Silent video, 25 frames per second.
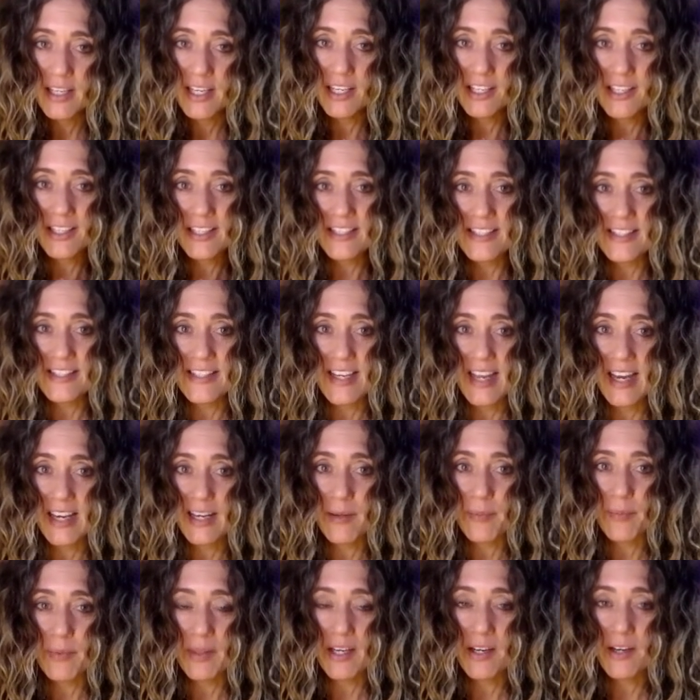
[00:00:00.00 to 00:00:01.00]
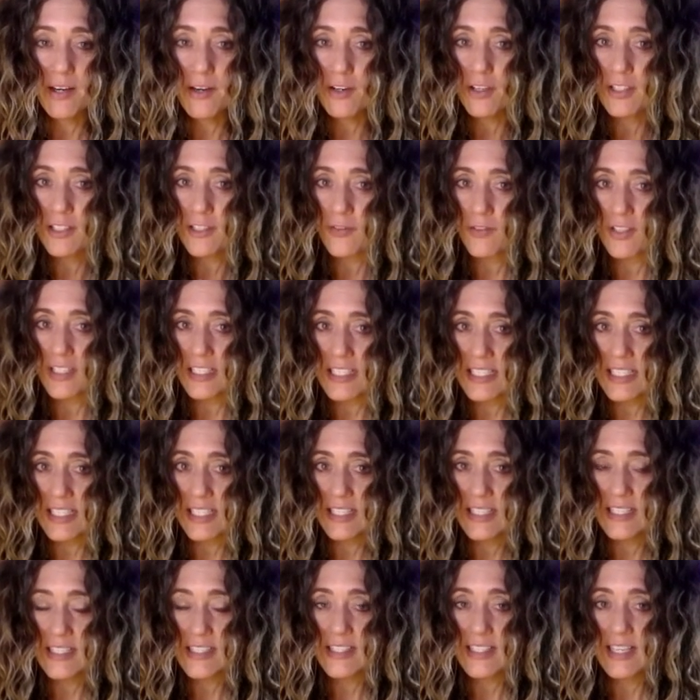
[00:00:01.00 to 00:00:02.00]
You can sign up there. I've got different
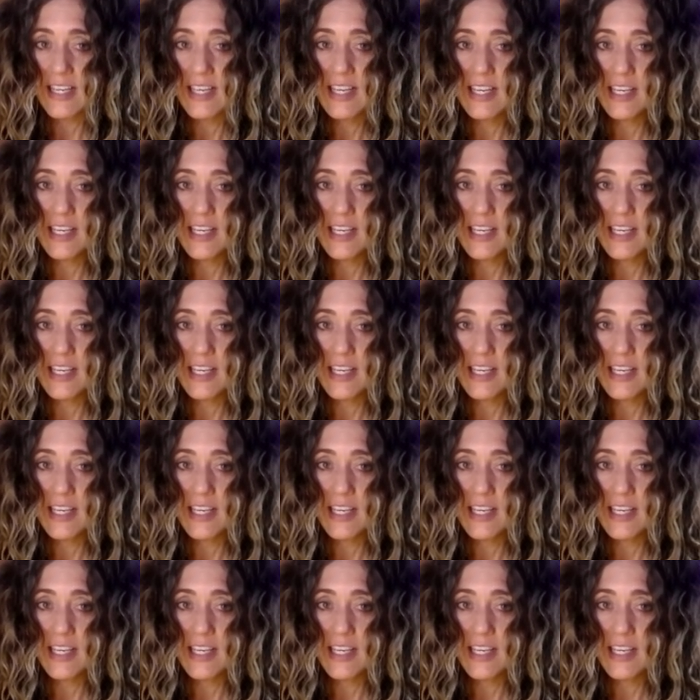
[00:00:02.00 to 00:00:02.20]
tiers.